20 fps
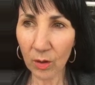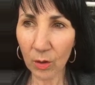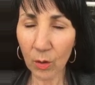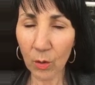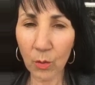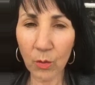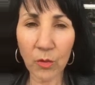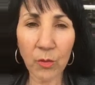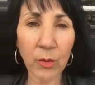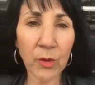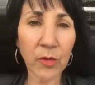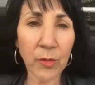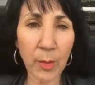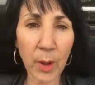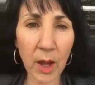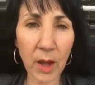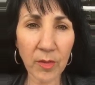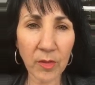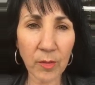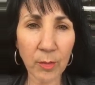who's
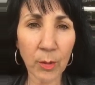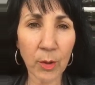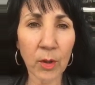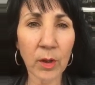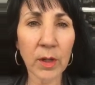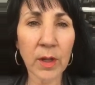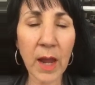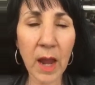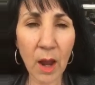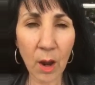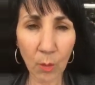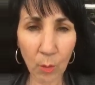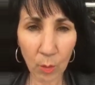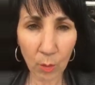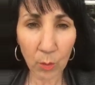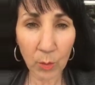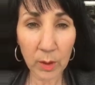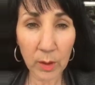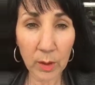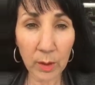responsible, and how
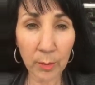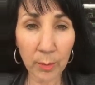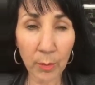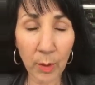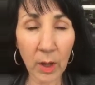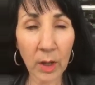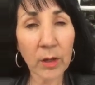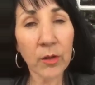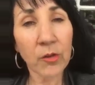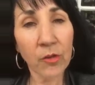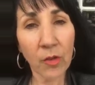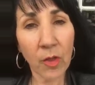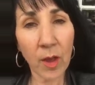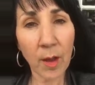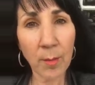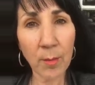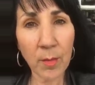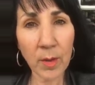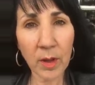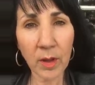will we punish
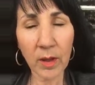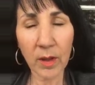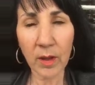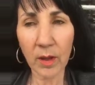them.